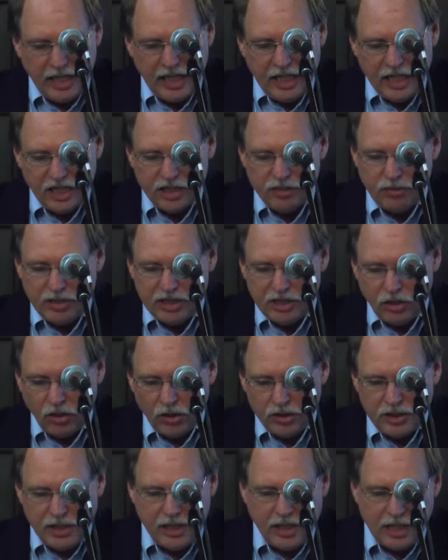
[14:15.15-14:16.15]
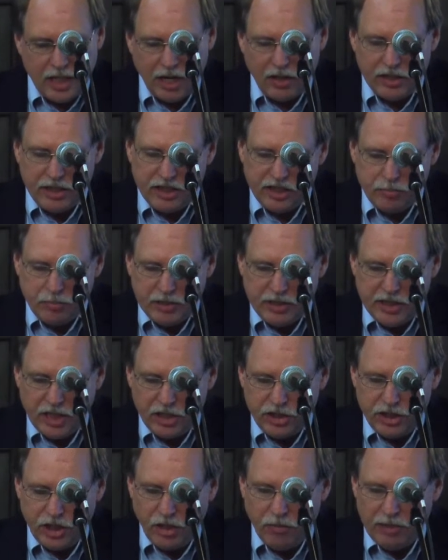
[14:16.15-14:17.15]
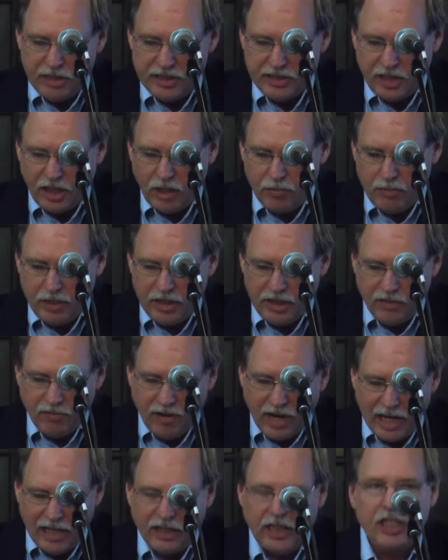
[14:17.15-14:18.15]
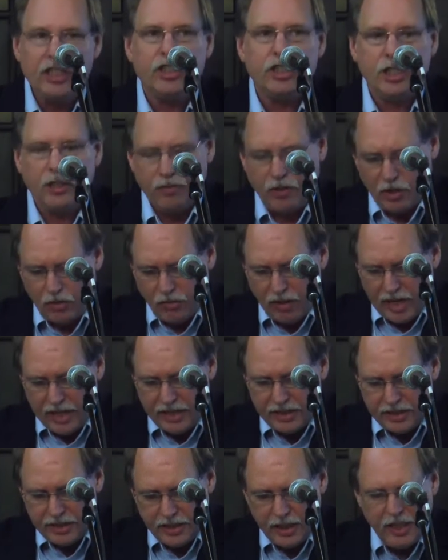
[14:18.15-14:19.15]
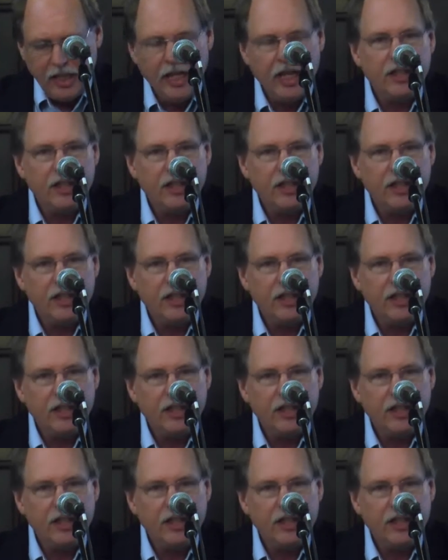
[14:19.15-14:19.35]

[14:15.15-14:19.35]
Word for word: has resulted in our dispossession and resettlement, the violation of our rights,